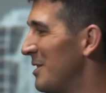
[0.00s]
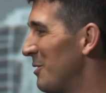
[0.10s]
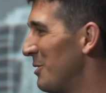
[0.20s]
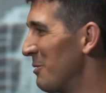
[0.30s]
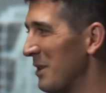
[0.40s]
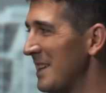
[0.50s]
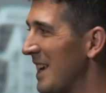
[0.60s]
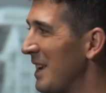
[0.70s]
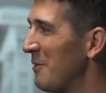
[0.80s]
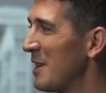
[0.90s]
You know you're really
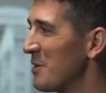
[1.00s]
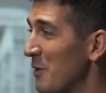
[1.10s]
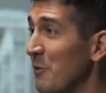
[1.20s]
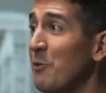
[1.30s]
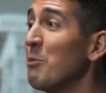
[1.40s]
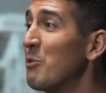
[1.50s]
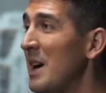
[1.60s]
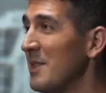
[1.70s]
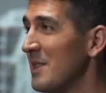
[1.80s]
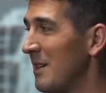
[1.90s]
taking advantage of the full
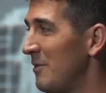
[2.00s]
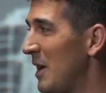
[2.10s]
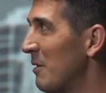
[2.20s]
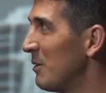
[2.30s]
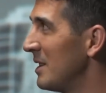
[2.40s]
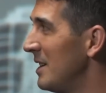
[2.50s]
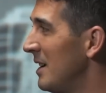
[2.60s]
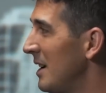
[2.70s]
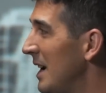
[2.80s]
breadth of not only